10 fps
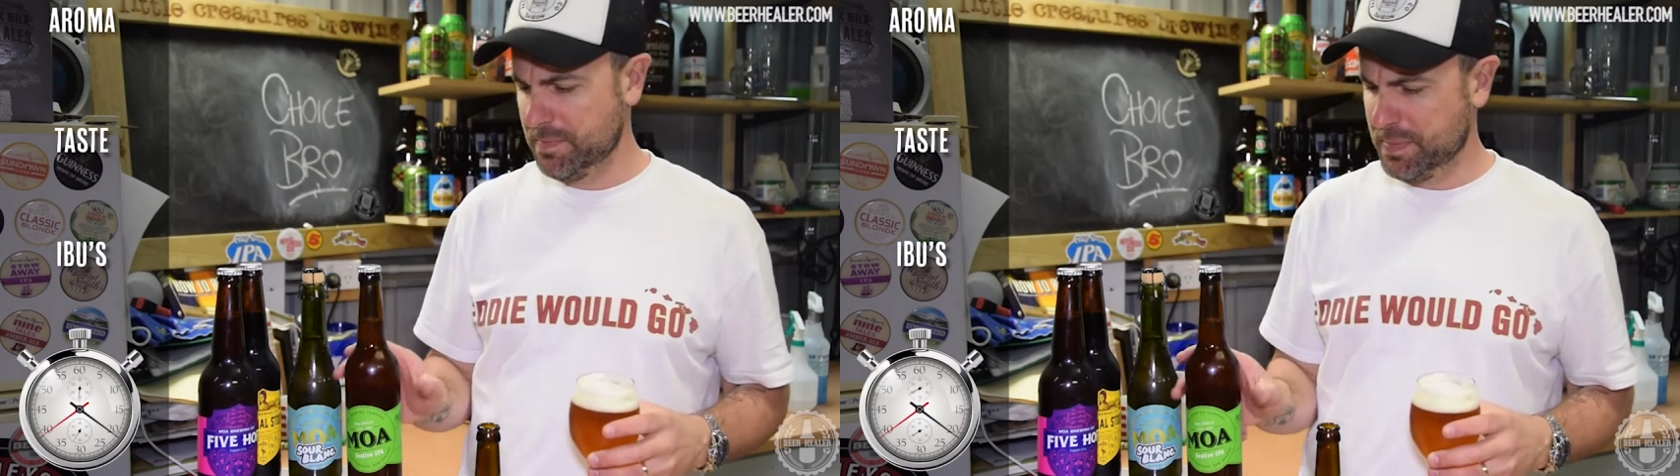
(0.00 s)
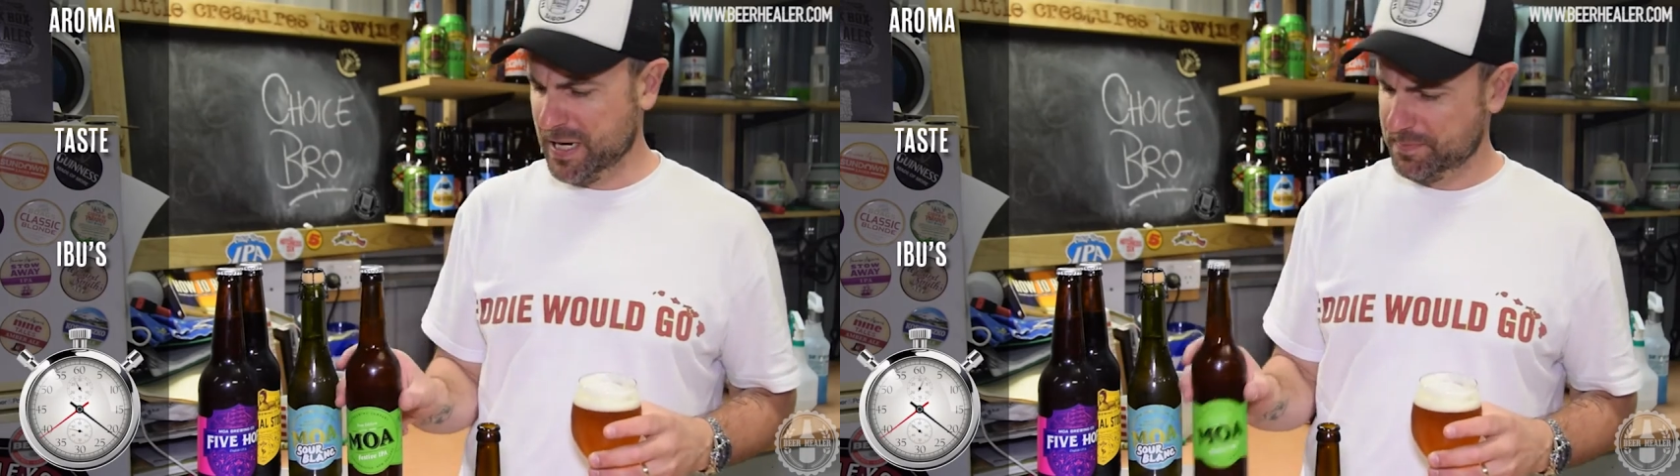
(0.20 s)

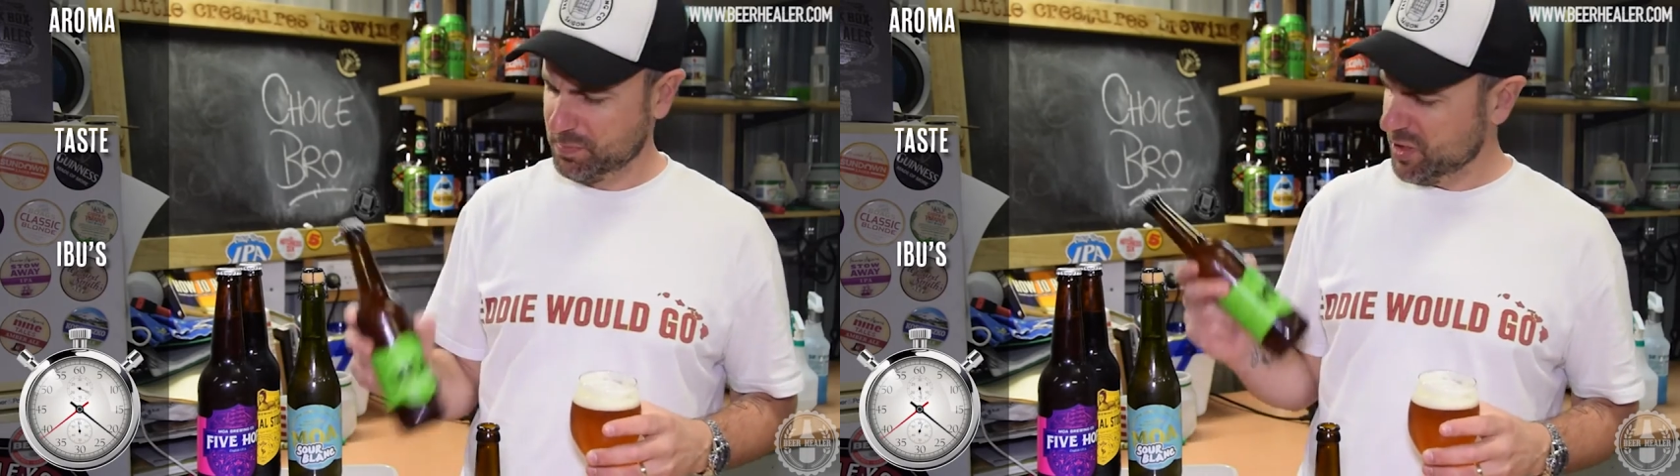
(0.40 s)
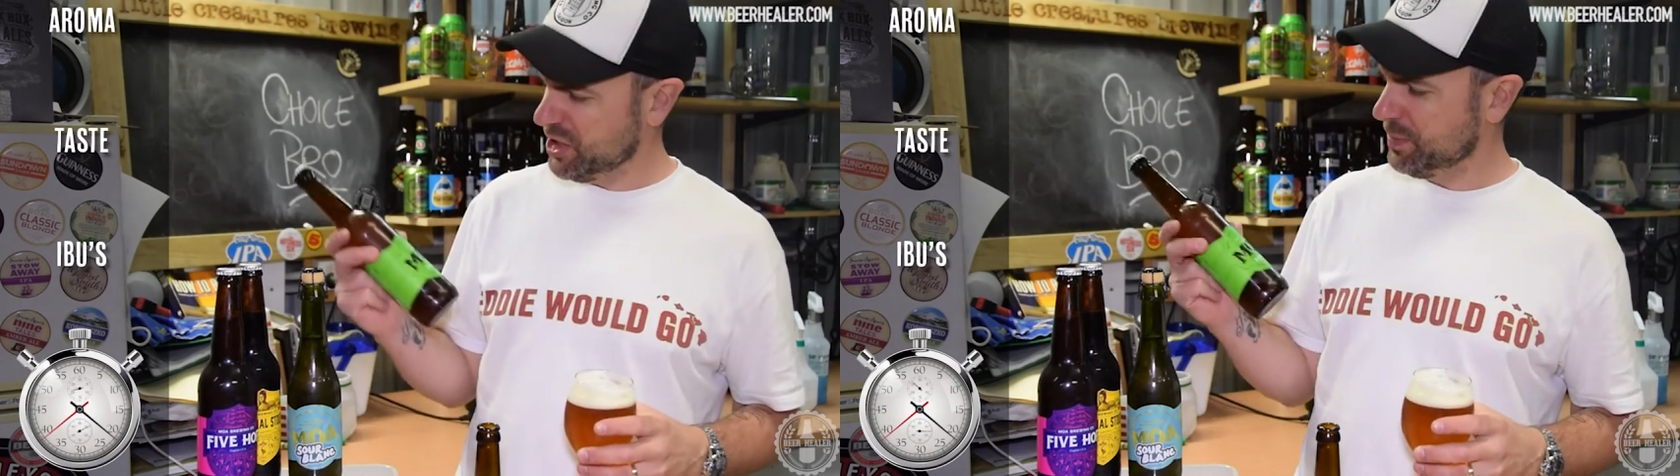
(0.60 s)

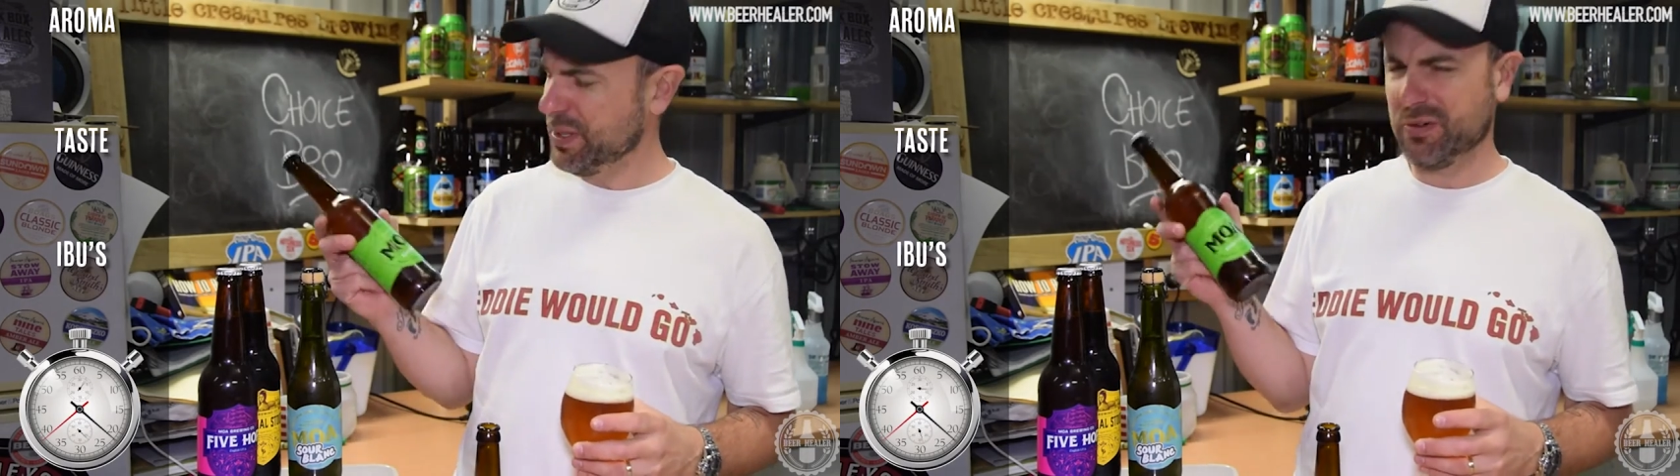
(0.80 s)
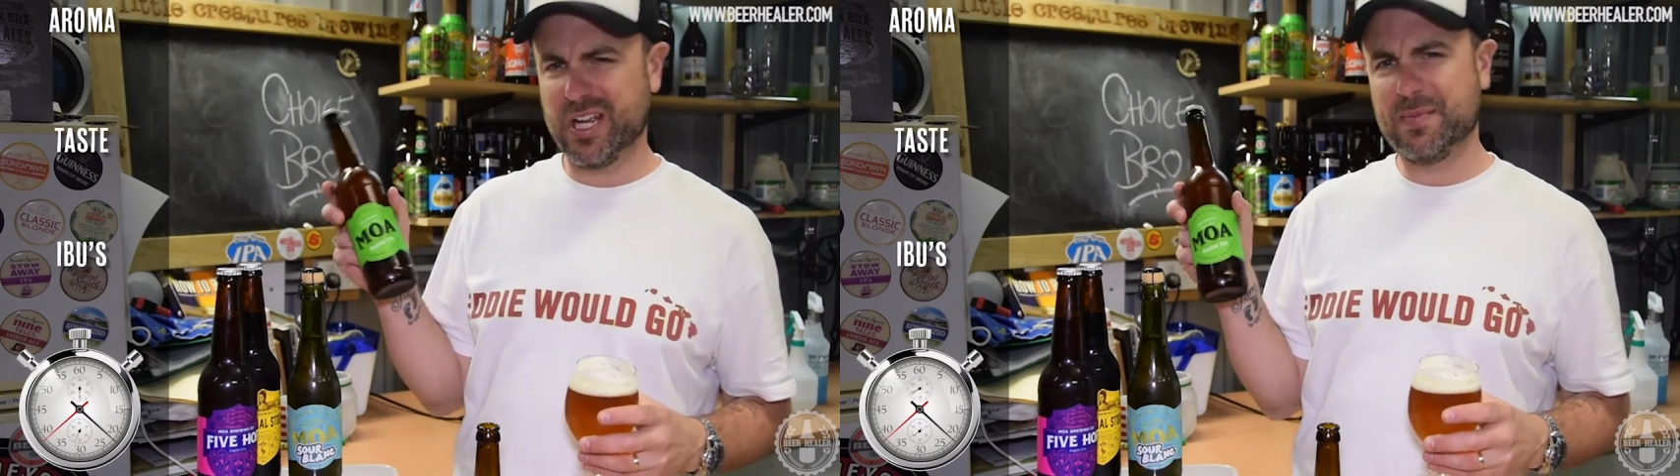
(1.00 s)
But it's
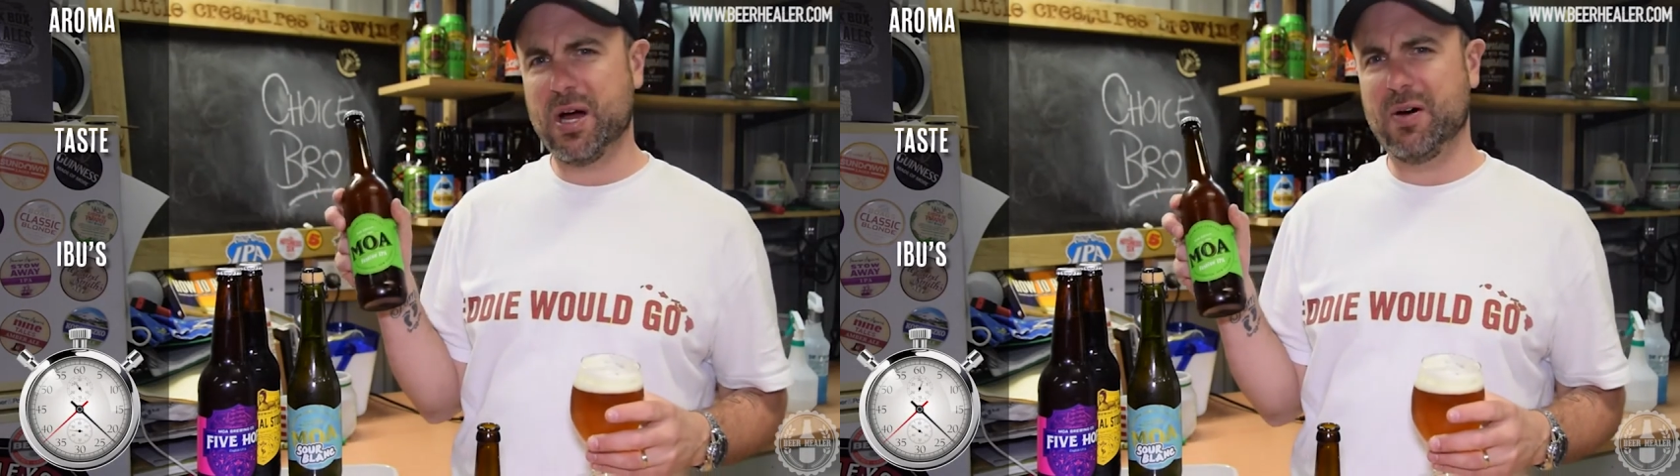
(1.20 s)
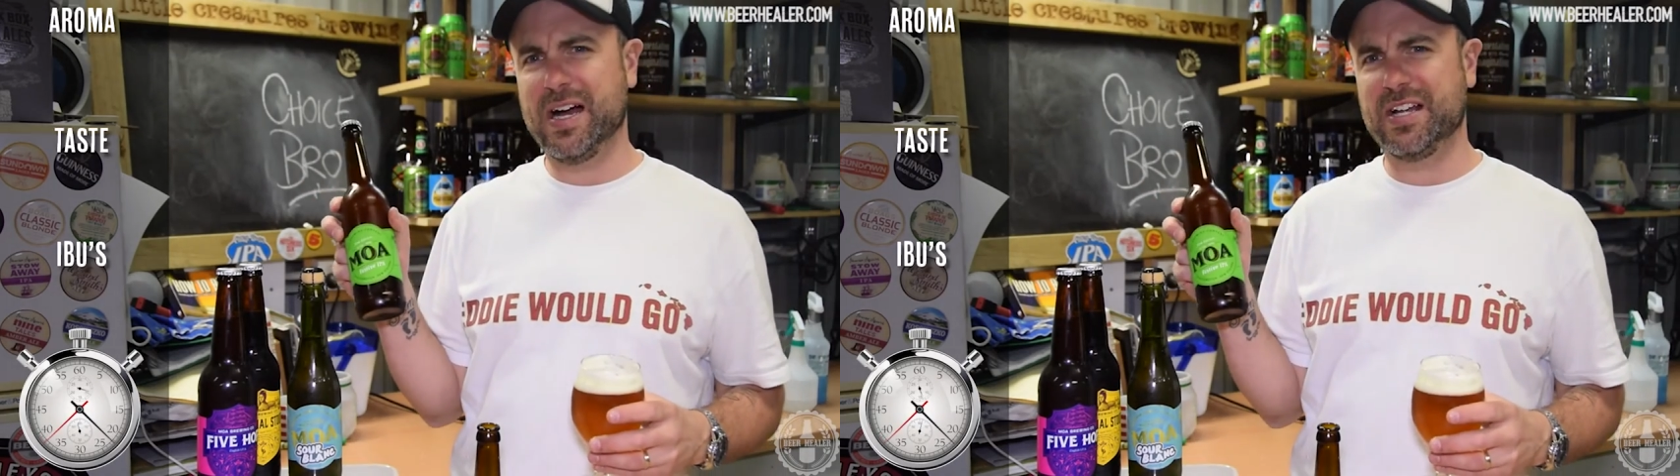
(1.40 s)
spelled
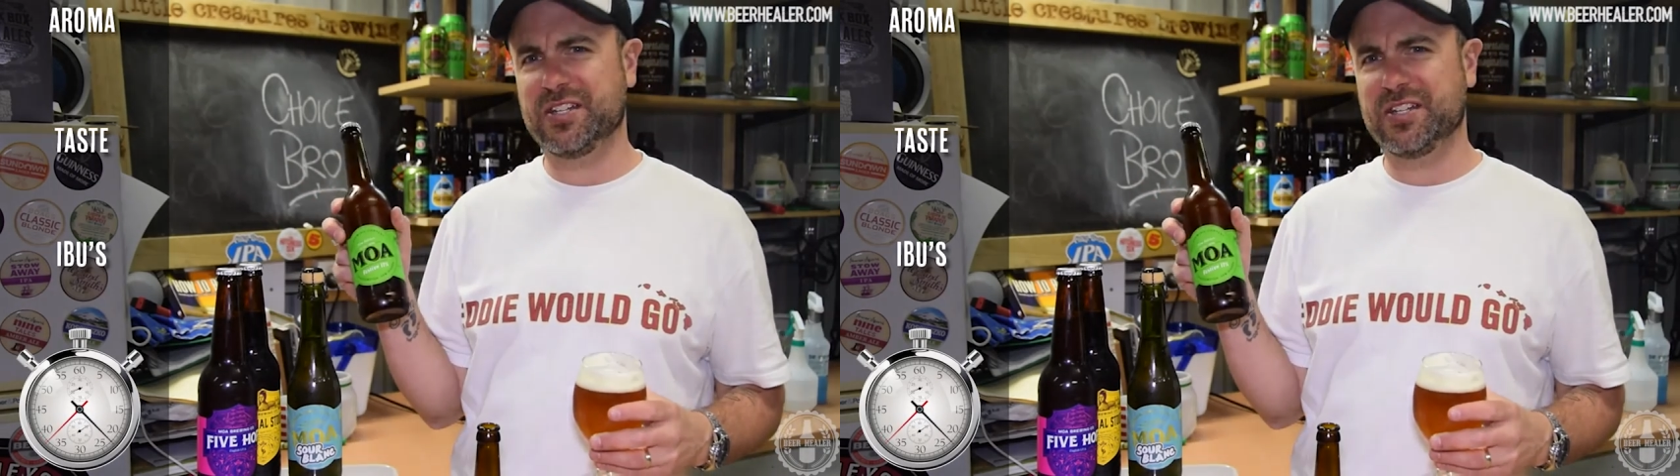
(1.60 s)
M-O-A,